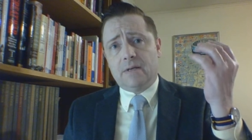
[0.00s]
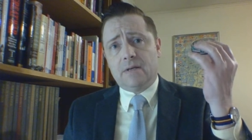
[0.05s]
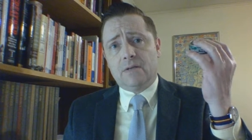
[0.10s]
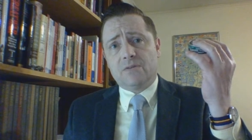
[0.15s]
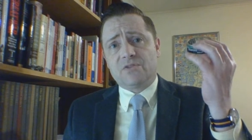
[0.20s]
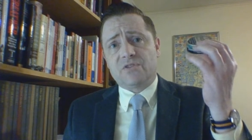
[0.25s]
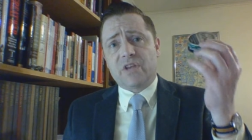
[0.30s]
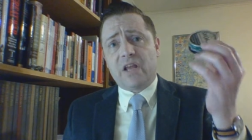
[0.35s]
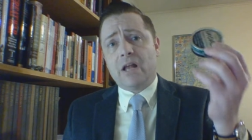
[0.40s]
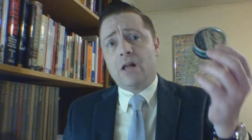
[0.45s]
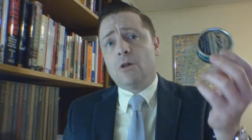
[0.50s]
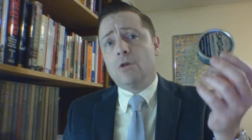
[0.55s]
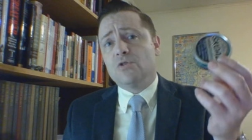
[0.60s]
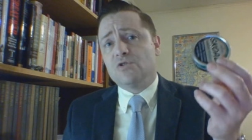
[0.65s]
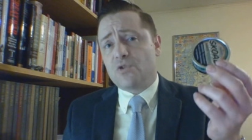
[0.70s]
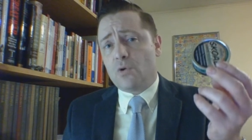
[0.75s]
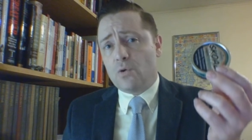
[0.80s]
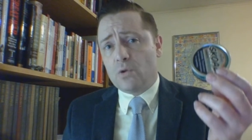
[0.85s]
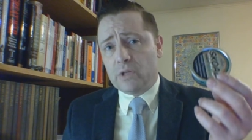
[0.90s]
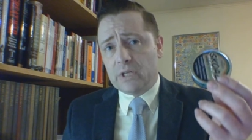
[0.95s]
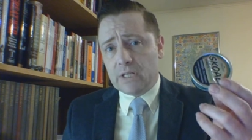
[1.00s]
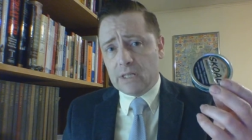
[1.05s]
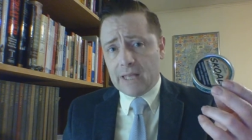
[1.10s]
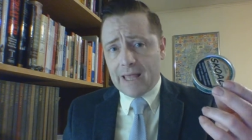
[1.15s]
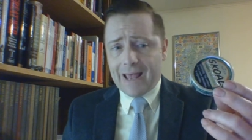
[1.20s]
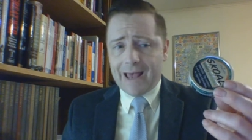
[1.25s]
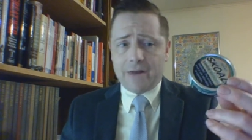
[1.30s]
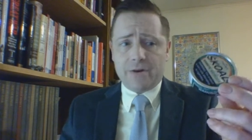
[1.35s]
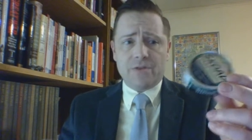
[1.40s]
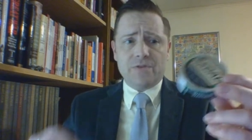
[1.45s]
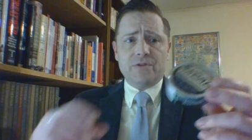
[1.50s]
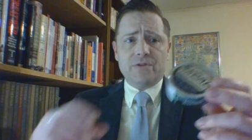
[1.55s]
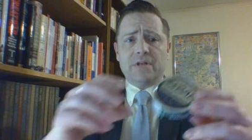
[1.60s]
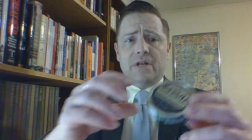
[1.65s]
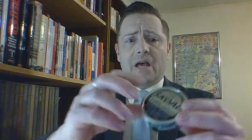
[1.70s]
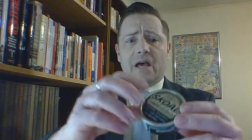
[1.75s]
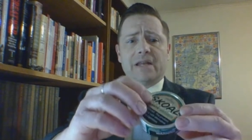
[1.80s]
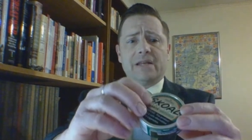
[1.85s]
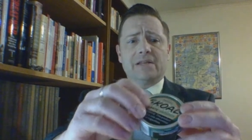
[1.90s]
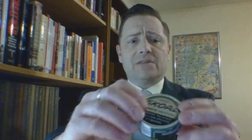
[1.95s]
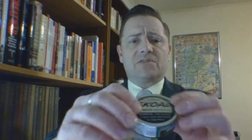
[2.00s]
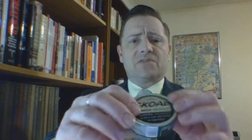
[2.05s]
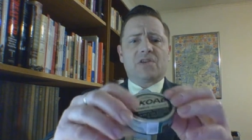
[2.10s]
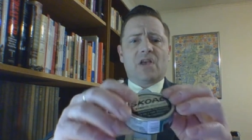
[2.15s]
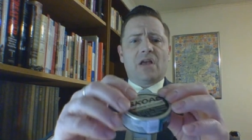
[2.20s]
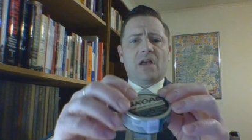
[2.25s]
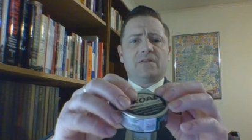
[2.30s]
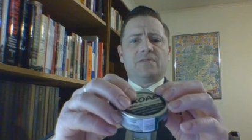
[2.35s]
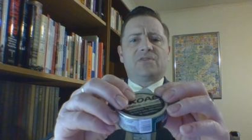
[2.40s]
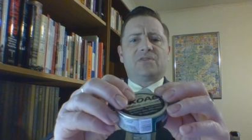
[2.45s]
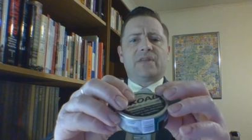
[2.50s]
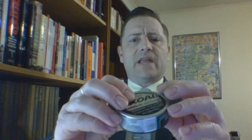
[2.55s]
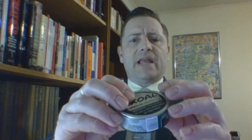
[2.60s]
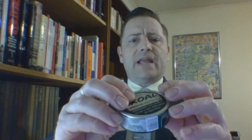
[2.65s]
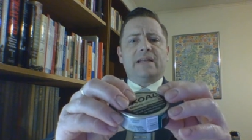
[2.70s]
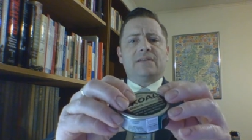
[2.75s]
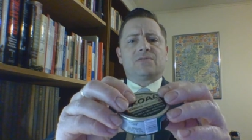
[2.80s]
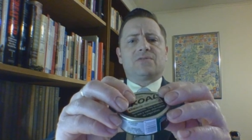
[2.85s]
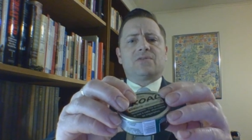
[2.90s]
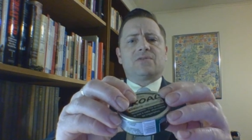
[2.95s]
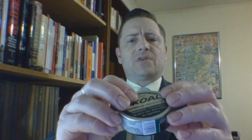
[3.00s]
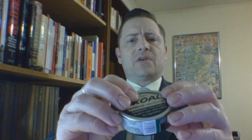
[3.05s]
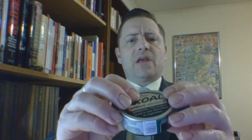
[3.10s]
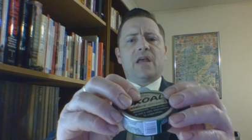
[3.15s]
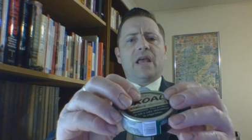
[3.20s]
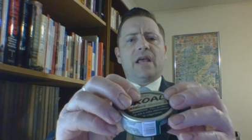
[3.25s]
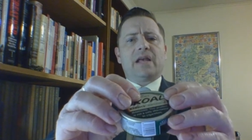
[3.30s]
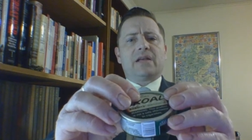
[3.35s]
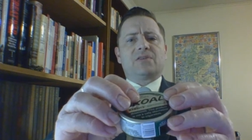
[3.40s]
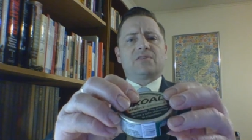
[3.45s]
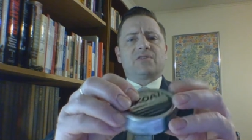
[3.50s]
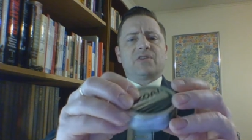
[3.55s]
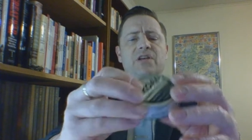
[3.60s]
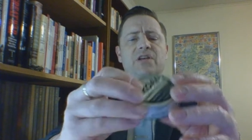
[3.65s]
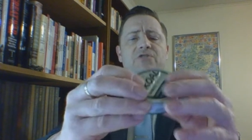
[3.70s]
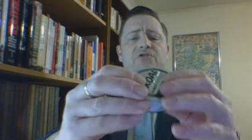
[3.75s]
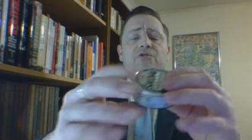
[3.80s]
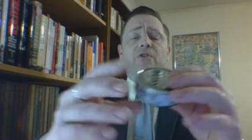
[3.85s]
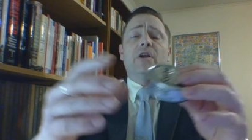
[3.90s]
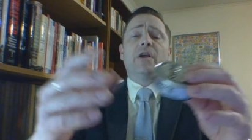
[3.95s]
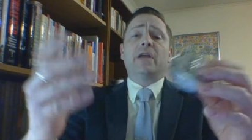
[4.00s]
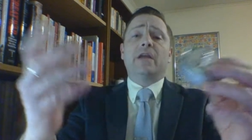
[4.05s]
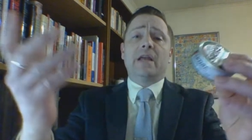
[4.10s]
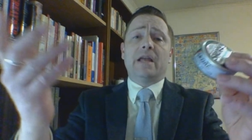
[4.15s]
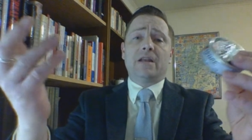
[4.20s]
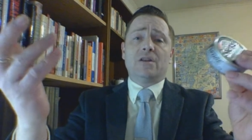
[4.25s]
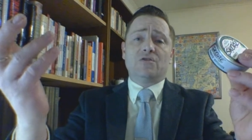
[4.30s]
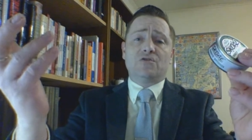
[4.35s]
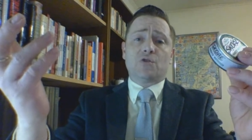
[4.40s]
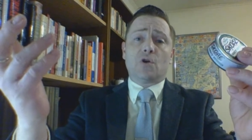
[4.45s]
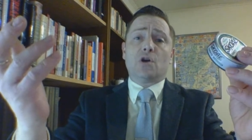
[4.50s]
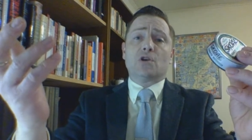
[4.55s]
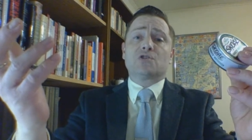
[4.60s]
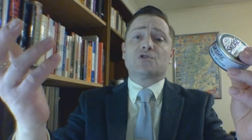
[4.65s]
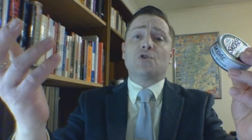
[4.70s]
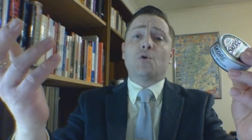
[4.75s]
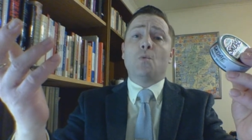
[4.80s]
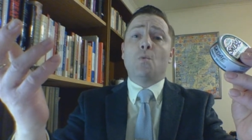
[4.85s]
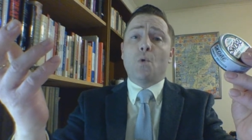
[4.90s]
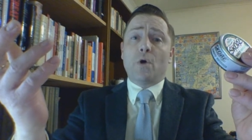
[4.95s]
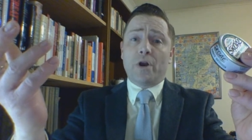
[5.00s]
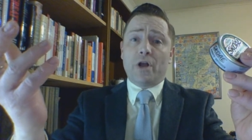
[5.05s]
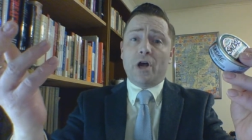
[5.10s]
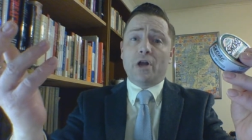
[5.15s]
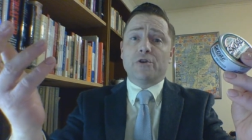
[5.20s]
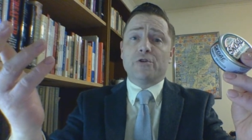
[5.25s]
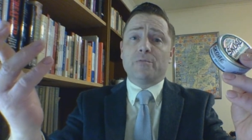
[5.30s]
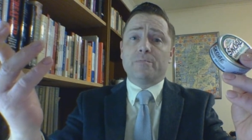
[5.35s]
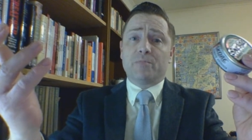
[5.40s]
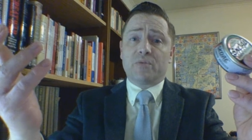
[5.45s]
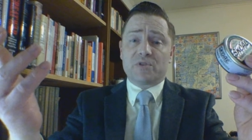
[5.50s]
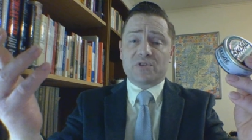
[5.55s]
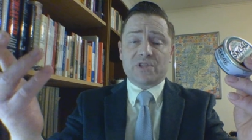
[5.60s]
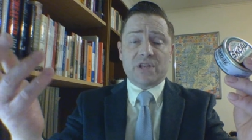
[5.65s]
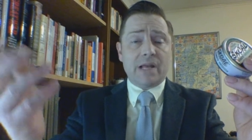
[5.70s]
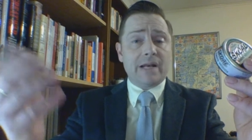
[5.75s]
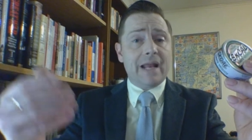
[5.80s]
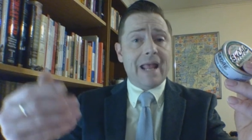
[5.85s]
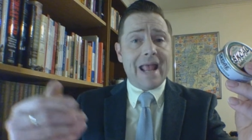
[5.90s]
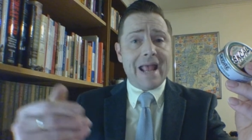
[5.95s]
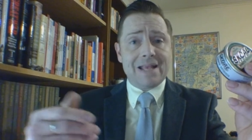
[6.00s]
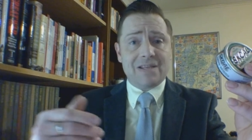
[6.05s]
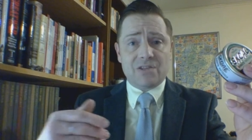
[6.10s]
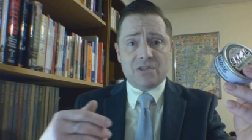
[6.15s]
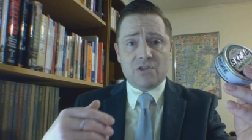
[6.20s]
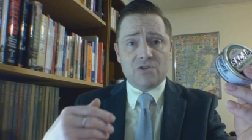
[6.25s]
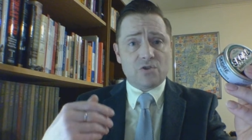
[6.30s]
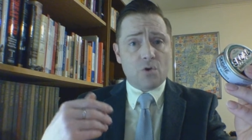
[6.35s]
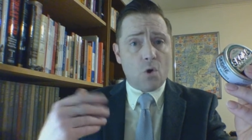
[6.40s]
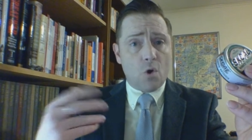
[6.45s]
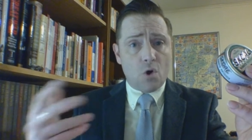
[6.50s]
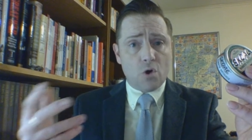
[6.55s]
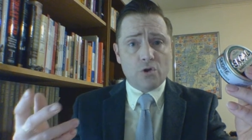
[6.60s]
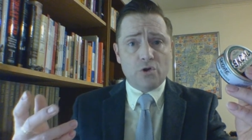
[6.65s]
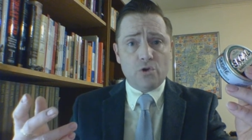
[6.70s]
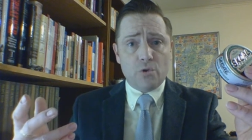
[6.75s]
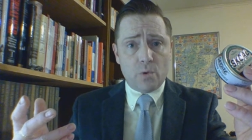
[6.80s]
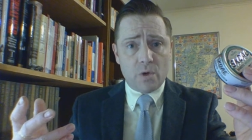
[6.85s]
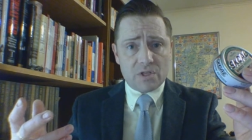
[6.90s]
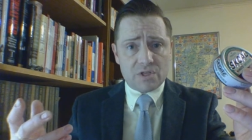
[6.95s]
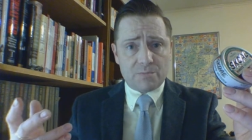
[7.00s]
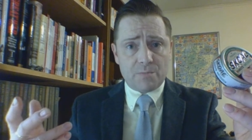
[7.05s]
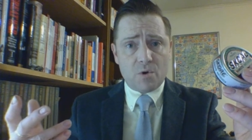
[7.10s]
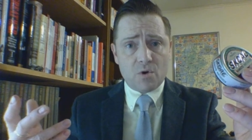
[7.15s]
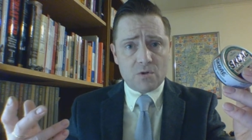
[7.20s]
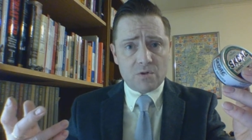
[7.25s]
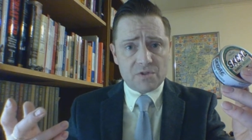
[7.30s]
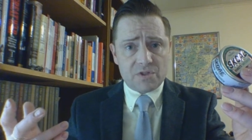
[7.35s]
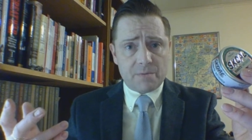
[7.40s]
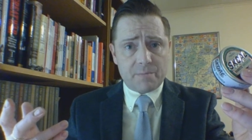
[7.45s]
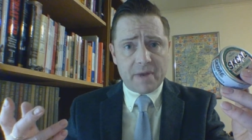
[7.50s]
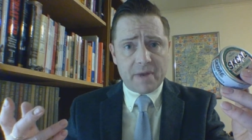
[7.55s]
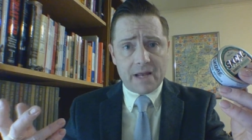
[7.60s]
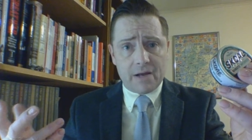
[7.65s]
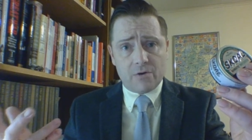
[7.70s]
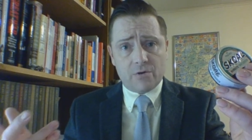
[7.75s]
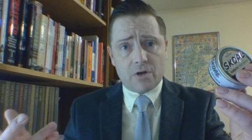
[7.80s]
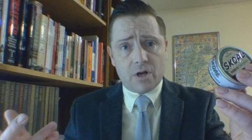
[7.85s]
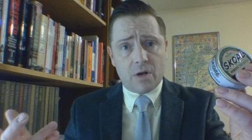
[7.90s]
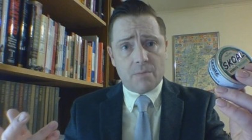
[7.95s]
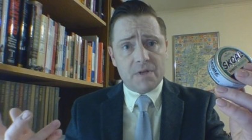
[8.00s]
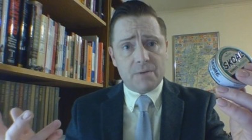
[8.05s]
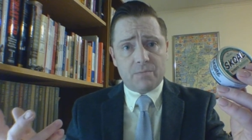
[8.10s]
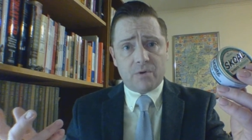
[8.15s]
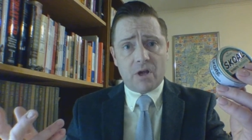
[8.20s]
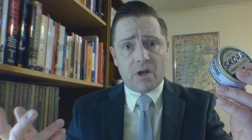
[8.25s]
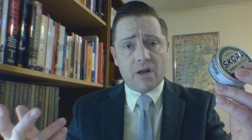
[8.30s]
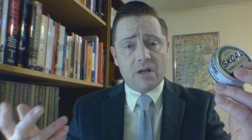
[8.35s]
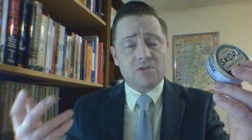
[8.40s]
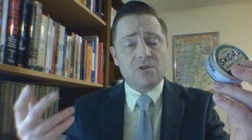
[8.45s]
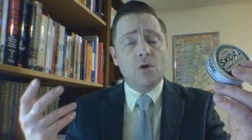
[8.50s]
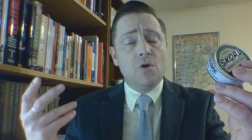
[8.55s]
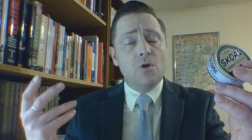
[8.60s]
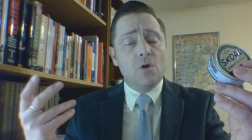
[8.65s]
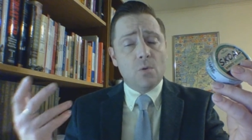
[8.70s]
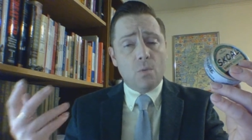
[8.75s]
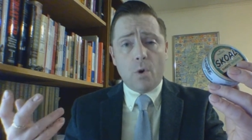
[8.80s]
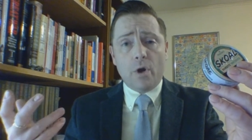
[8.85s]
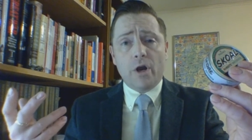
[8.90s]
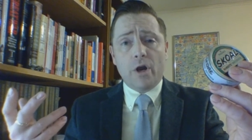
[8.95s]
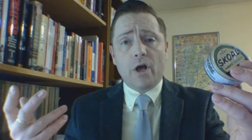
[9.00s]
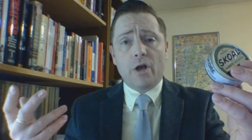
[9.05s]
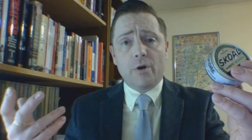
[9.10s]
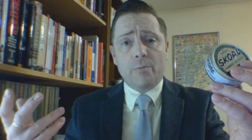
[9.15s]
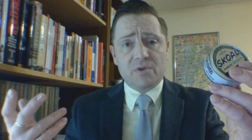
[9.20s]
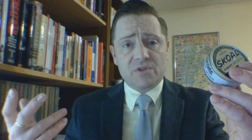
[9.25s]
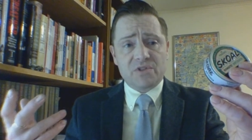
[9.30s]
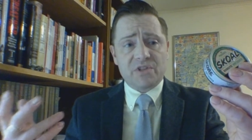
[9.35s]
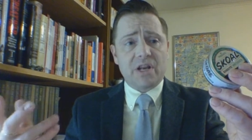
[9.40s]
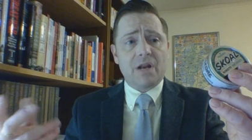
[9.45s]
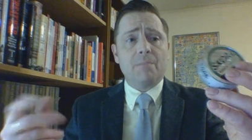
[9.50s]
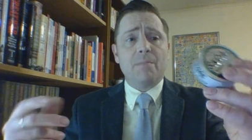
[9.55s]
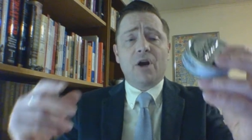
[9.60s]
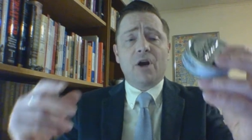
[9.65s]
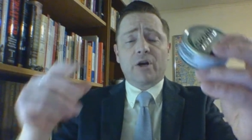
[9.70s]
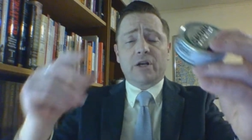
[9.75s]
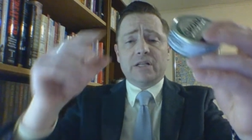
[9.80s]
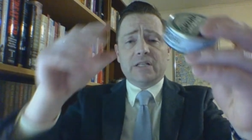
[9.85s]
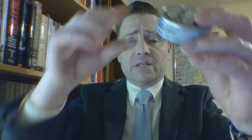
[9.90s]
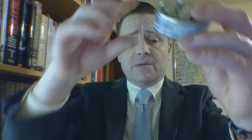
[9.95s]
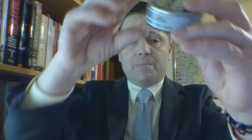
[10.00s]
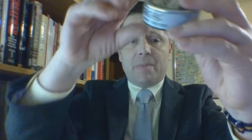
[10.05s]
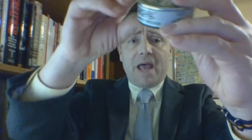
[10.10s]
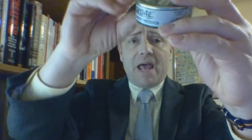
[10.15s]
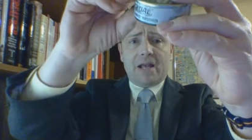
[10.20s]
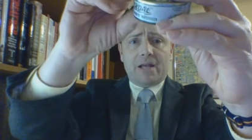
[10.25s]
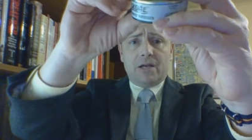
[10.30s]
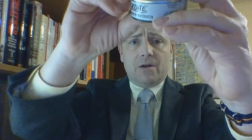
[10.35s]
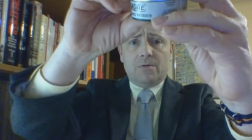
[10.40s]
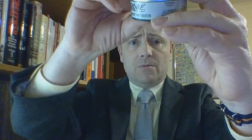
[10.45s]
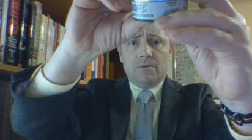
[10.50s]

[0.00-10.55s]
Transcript: Sale is only allowed in the United States, et cetera. It is also one hundred percent, as is all U S Smokeless Tobacco Company products, one hundred percent American tobacco.